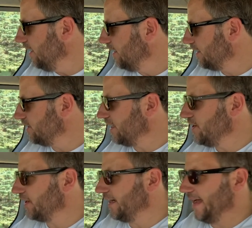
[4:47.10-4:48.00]
because then
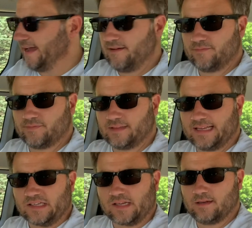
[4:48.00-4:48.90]
you're going to have
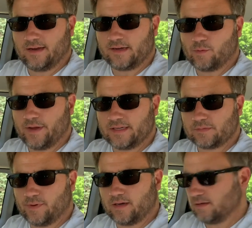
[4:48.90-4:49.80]
less heat anyways,
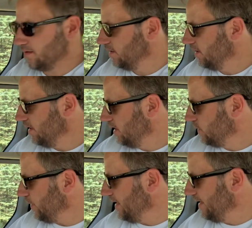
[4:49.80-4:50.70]
but it's a
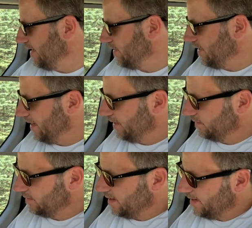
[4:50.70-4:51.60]
pretty neat thing.
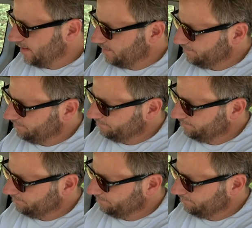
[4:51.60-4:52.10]
Um,